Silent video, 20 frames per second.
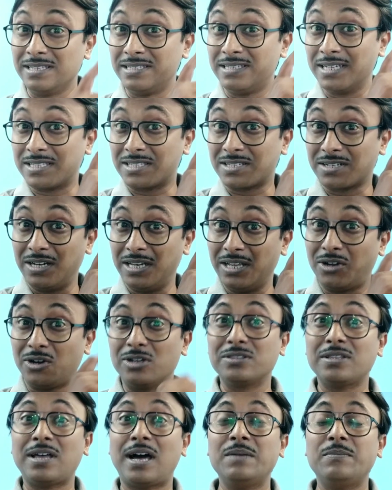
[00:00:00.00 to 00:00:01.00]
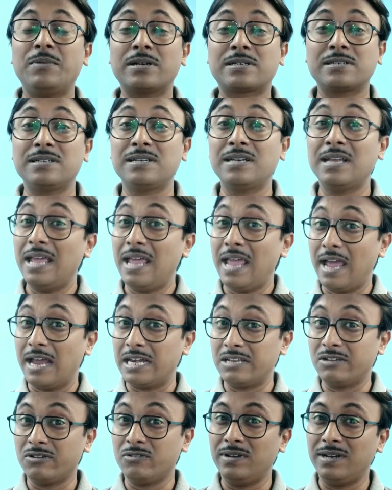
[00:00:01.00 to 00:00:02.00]
just click on the I button
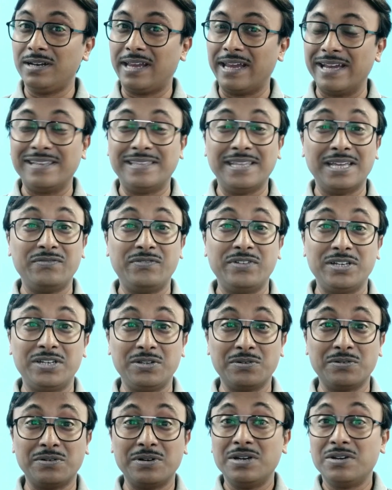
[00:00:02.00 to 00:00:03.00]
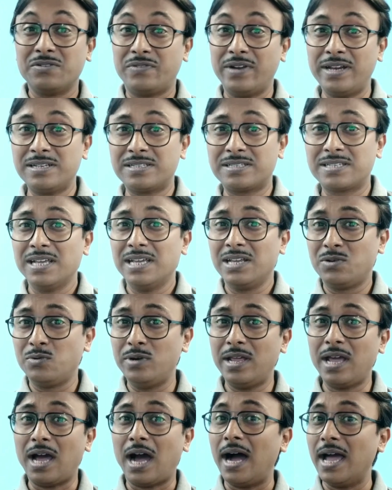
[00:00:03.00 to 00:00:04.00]
and you will get that video. Friends,
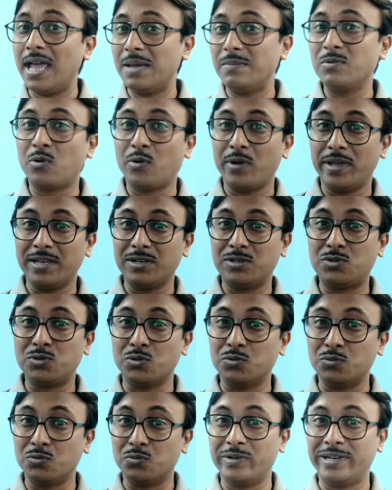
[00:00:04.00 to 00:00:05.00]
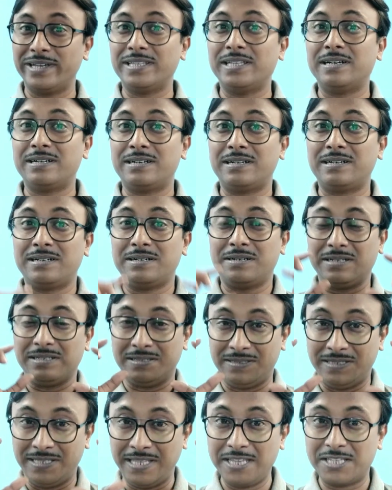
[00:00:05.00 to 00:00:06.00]
today I am going to weather
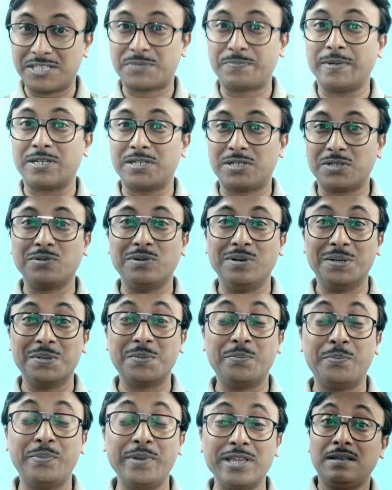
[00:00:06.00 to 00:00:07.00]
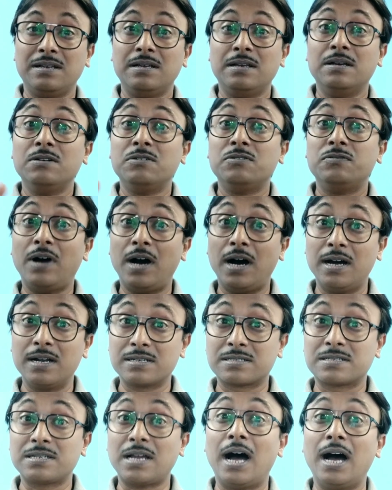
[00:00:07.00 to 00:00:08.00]
this particular bridge.
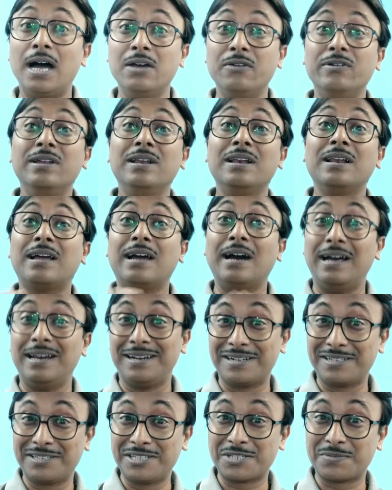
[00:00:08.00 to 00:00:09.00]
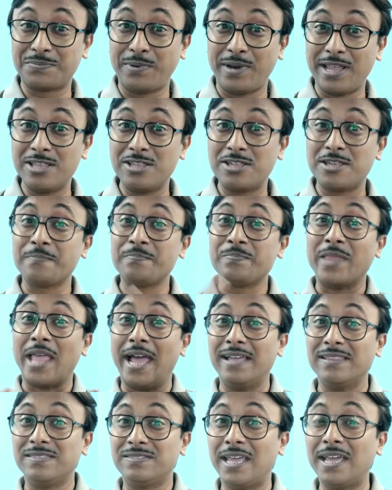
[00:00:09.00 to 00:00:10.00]
First, I will color this bridge
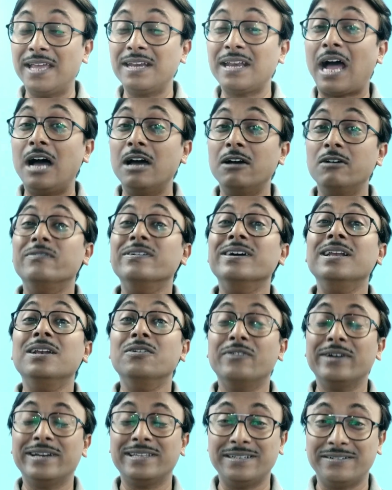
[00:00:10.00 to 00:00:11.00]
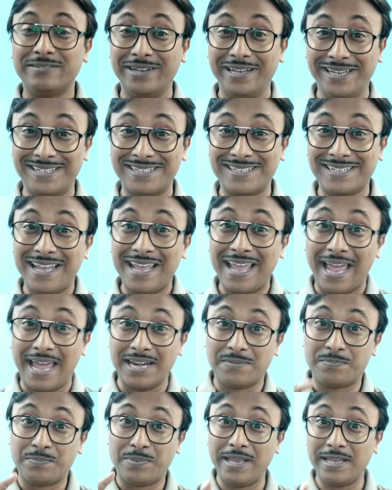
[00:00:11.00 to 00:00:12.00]
and then I will weather it.
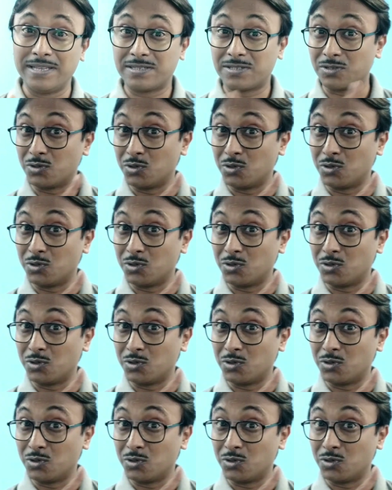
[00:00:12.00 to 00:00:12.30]
And please